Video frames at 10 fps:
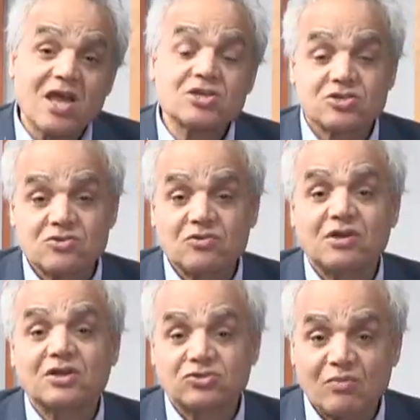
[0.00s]
issue
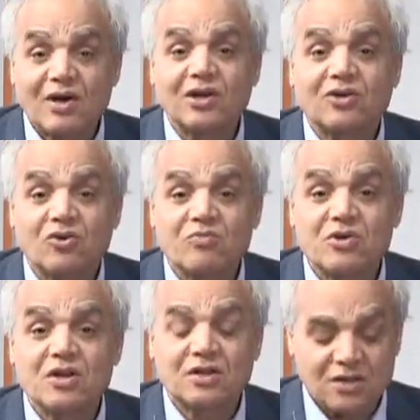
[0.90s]
in the Somali
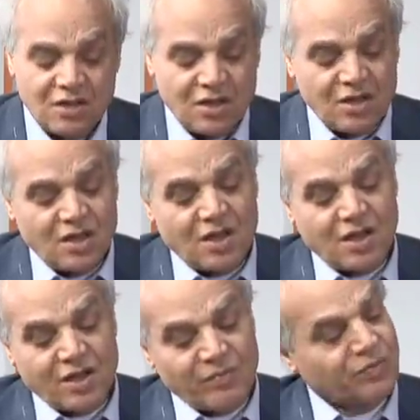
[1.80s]
community.
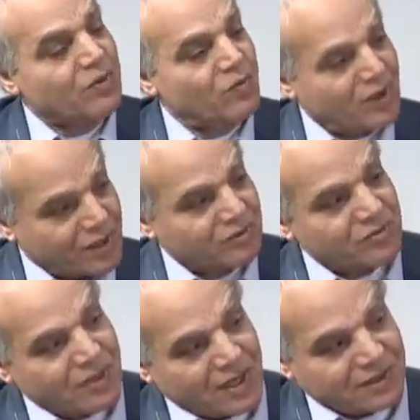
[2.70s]
welcome to
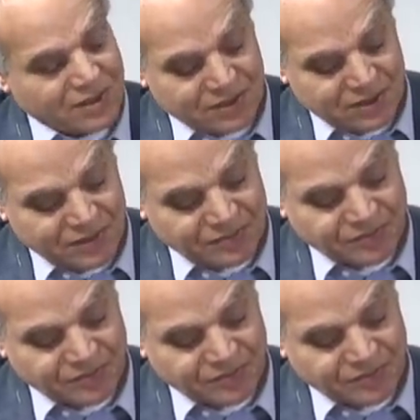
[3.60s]
BelAhdan.